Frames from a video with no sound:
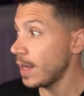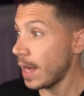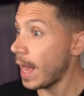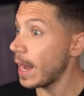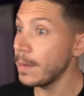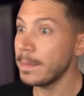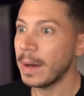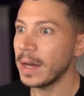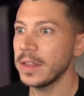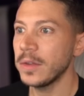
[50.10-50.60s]

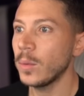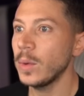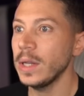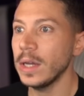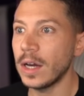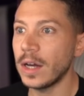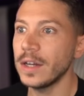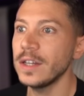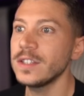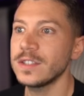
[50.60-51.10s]
And by the way,
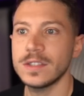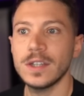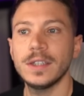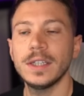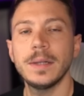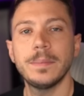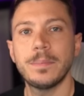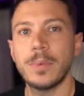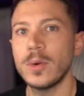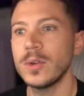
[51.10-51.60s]
I
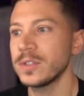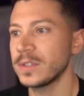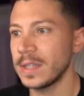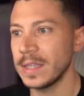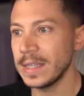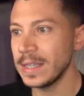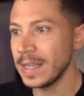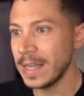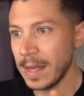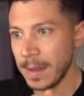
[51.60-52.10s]
started
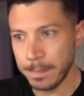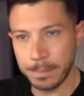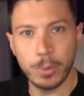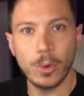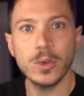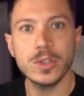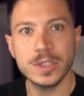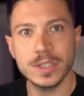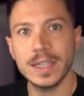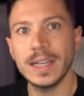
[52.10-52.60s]
posting
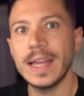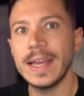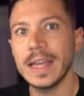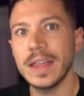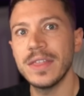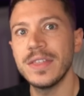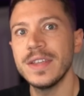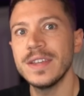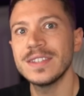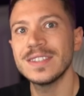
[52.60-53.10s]
posts
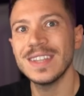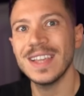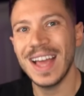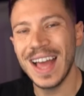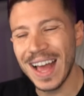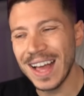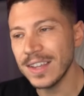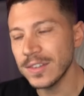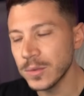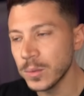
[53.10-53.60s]
like this
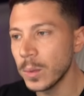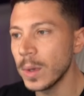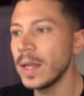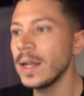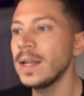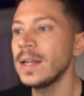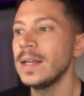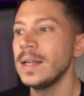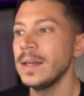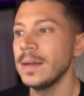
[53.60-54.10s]
as
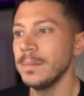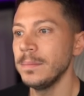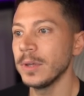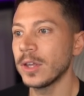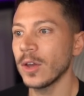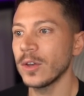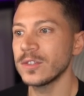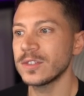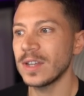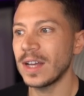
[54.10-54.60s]
well,
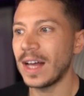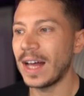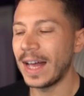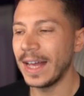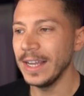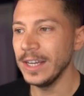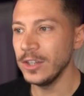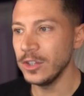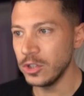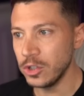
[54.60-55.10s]
because
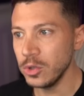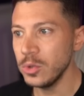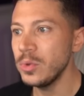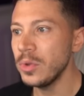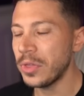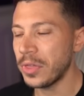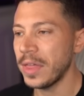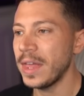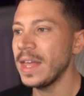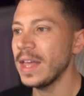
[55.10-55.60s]
I do
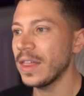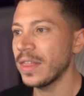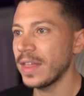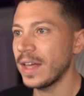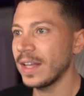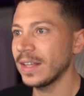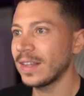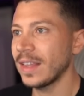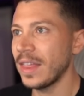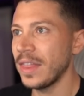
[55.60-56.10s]
think
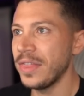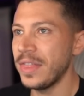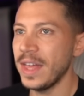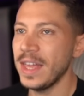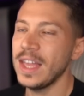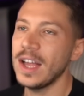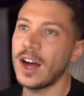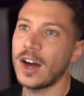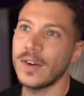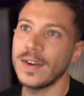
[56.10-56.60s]
that
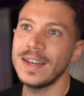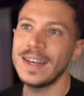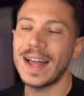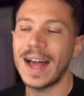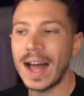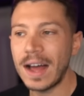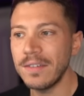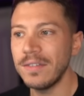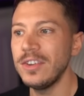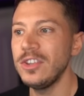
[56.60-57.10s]
they are an
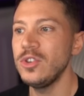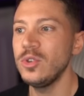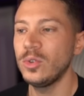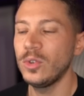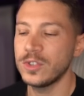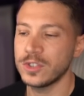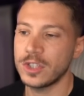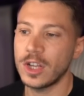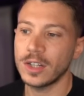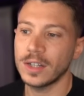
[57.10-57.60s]
avenue to
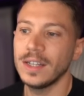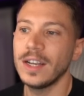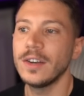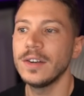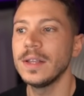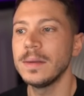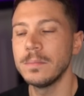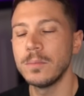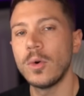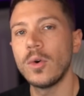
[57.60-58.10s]
start
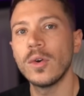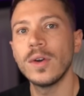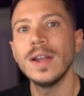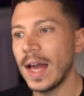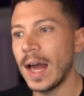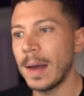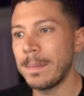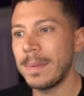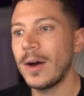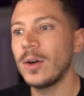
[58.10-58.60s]
learning more
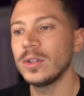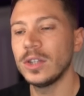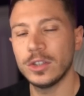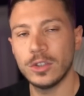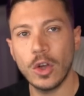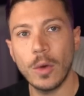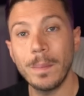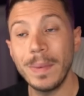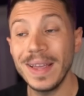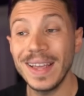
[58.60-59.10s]
about a
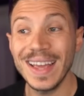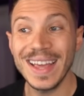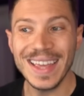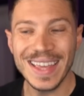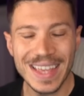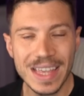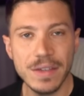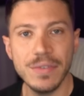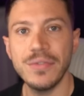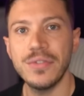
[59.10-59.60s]
topic
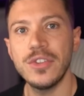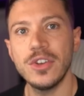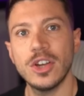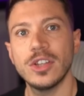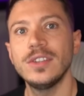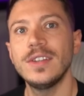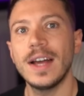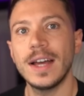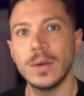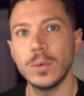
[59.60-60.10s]
if they're
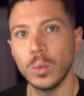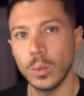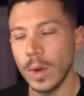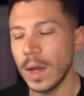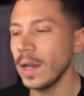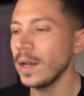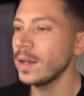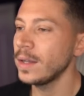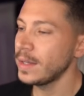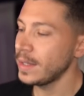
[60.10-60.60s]
done
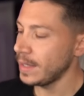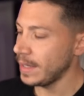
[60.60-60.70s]
well.